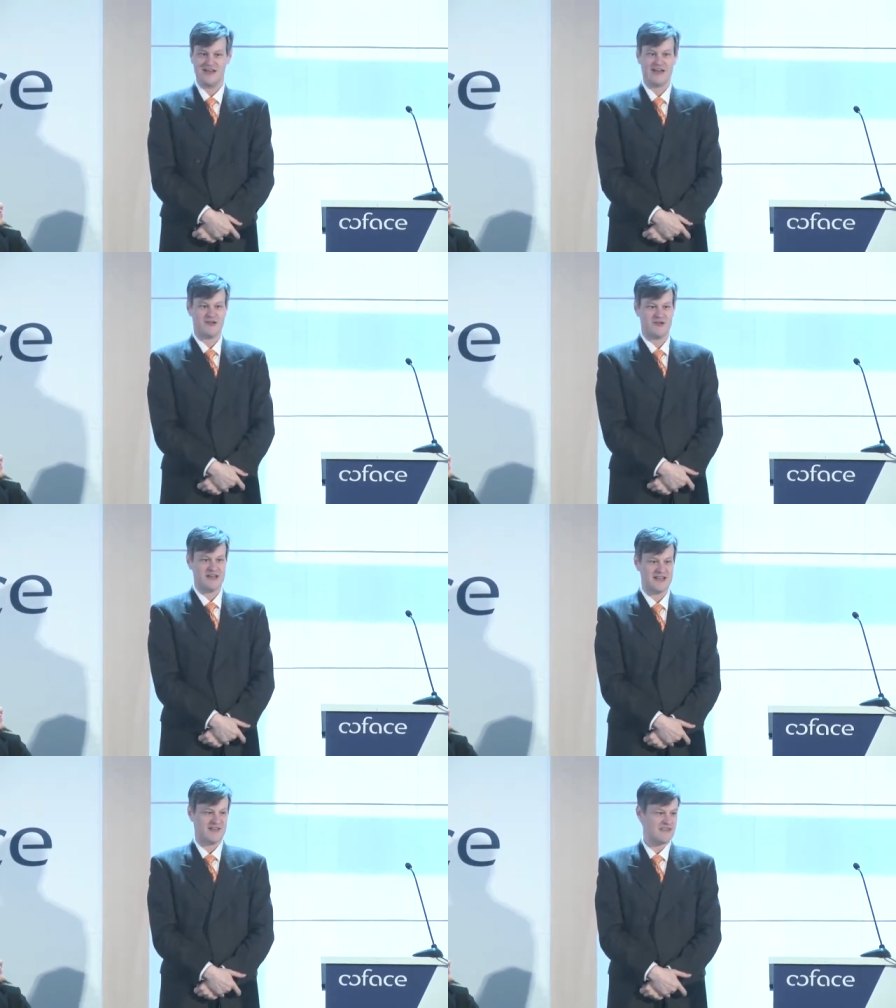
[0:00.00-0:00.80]
like a
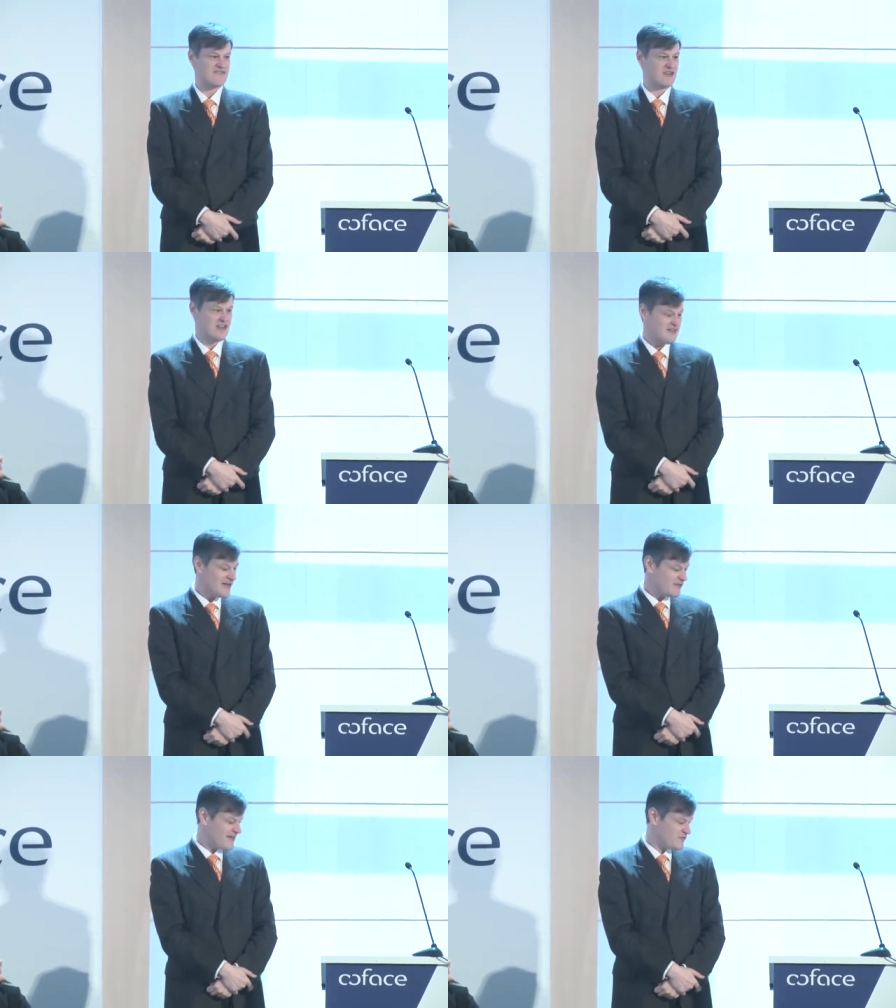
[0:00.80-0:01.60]
1970s
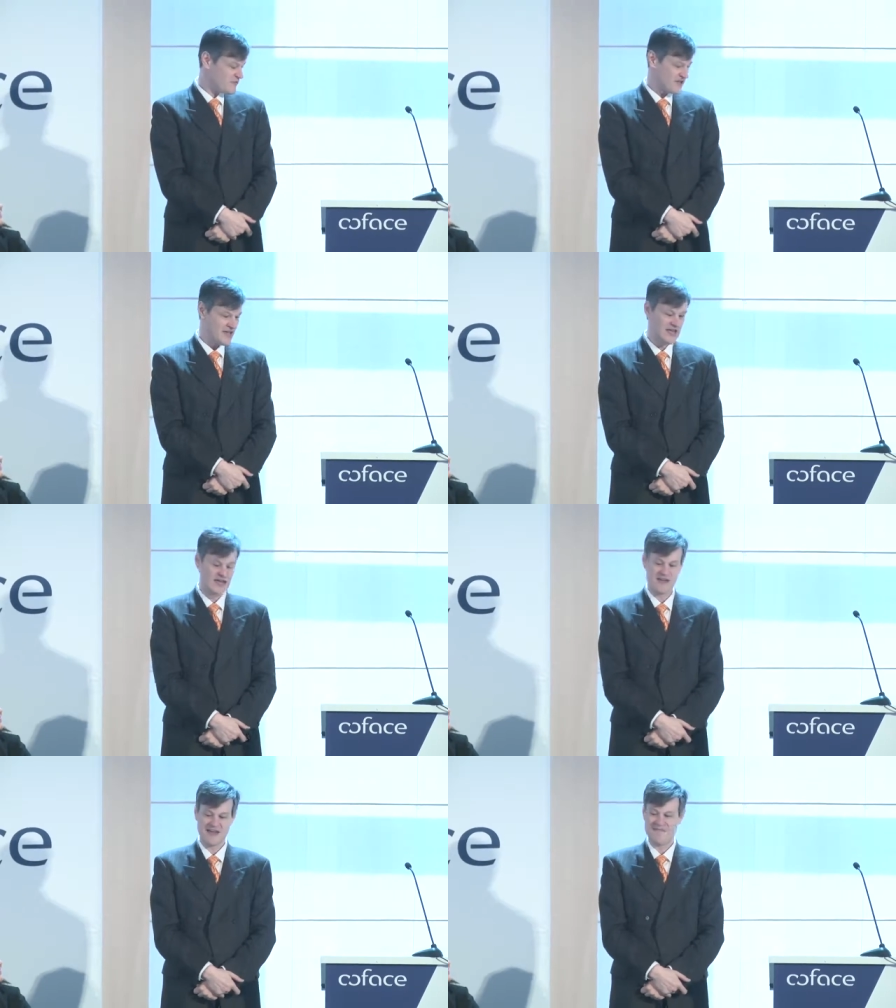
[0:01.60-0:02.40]
sci-fi movie,
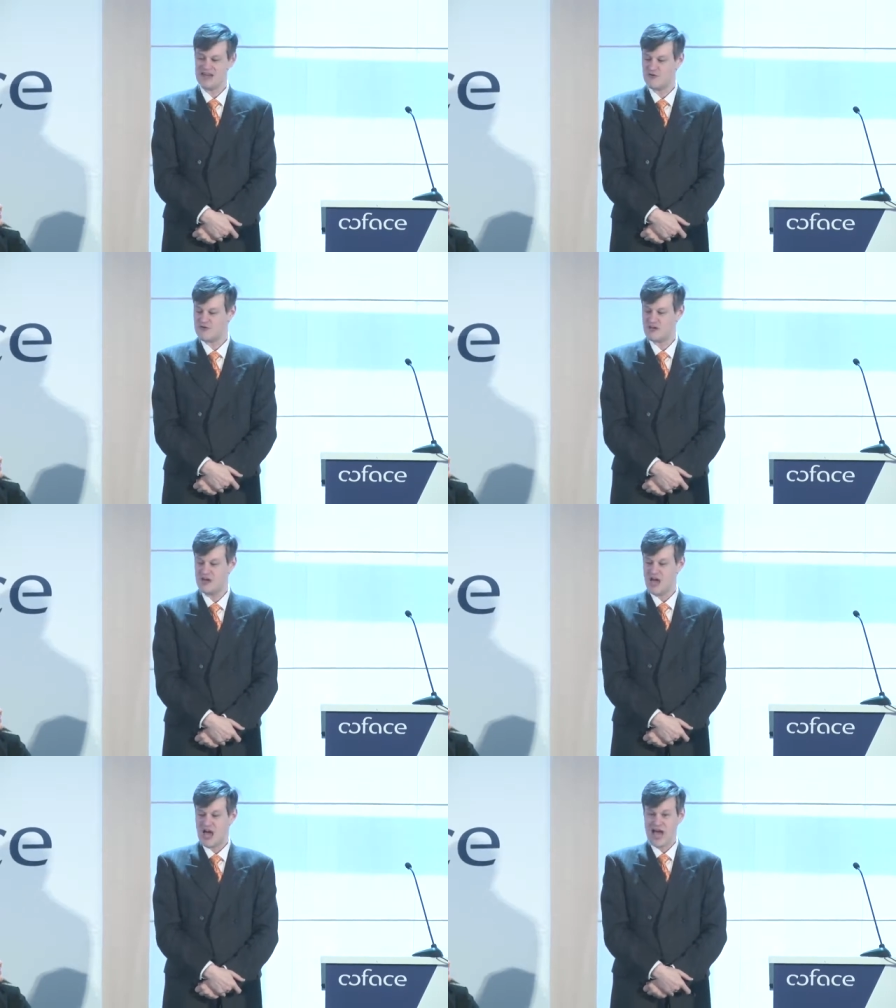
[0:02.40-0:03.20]
sci-fi movie.
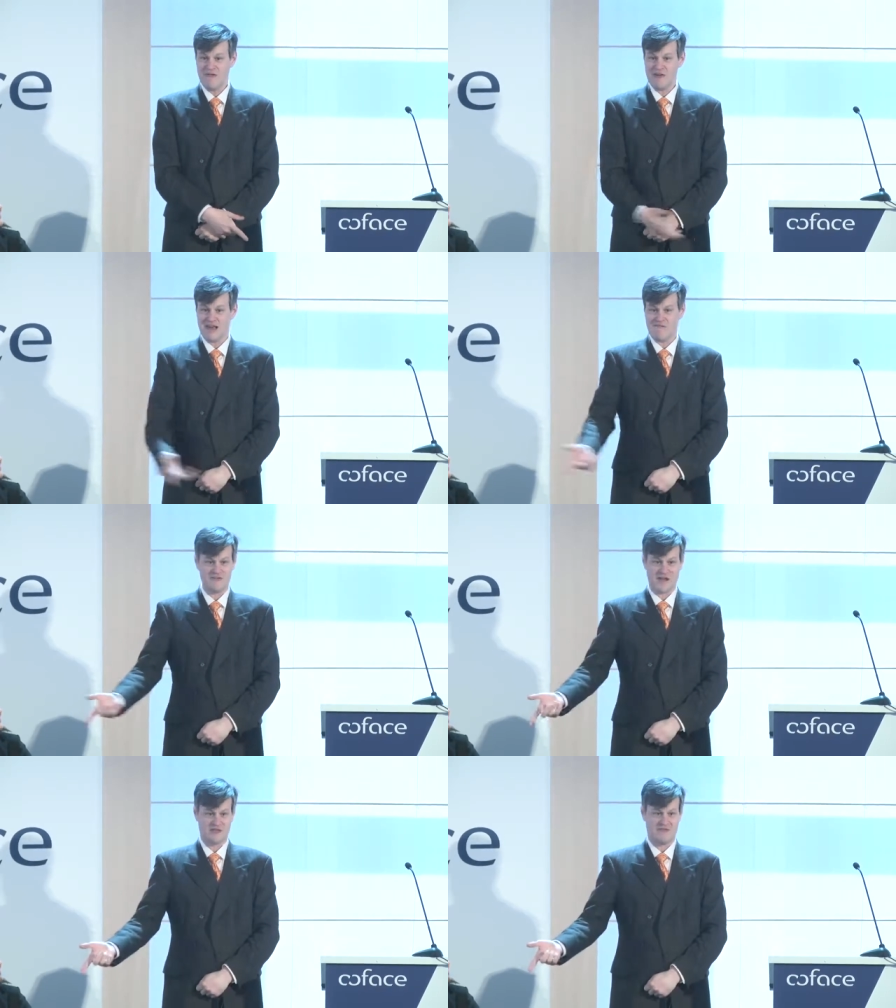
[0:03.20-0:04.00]
I would never
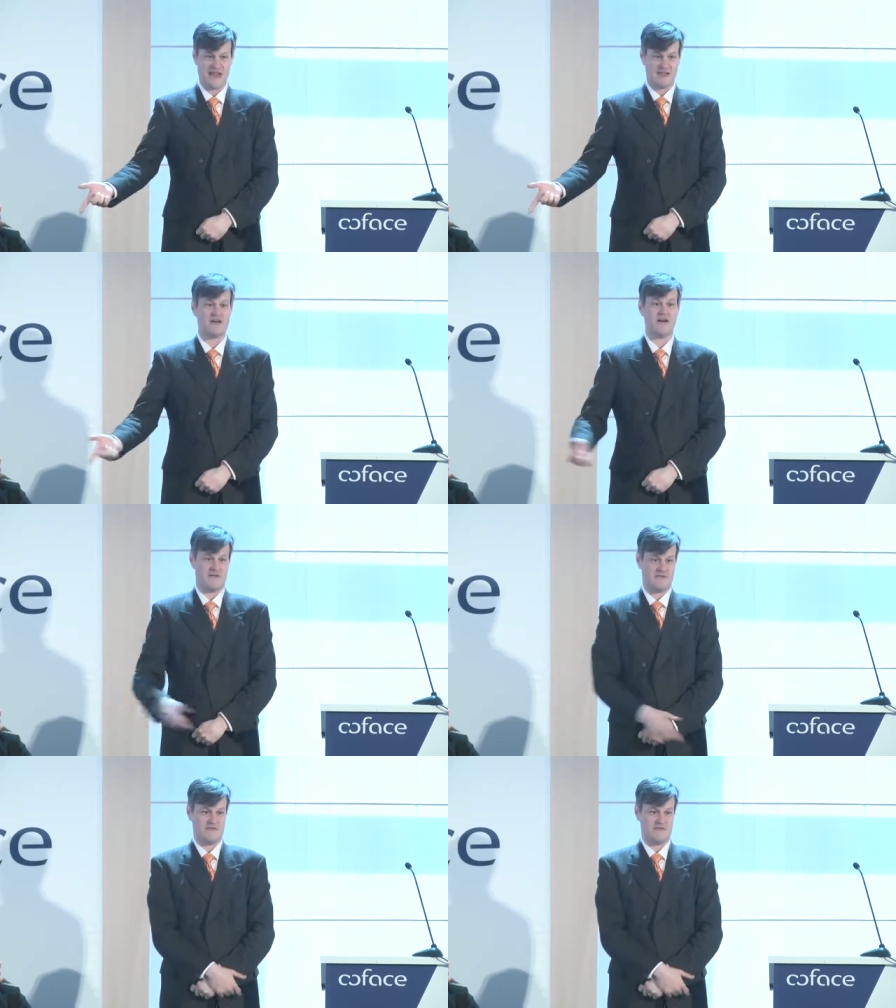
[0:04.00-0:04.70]
touch that car.